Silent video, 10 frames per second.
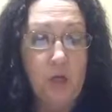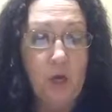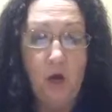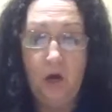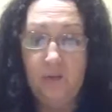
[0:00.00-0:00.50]

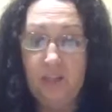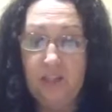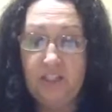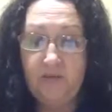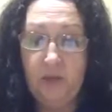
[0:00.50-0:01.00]
on the
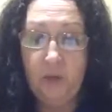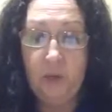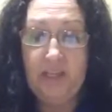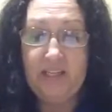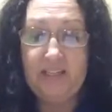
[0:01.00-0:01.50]
list of
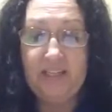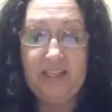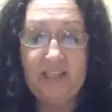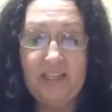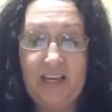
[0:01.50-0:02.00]
ingredients that
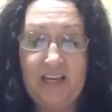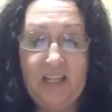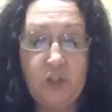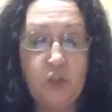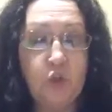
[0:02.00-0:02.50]
contain a
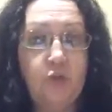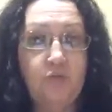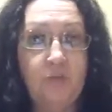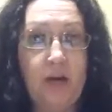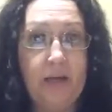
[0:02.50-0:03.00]
certain
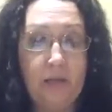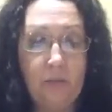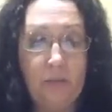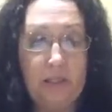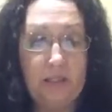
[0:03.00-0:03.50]

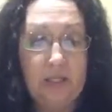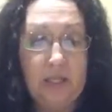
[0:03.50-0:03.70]
vitamin,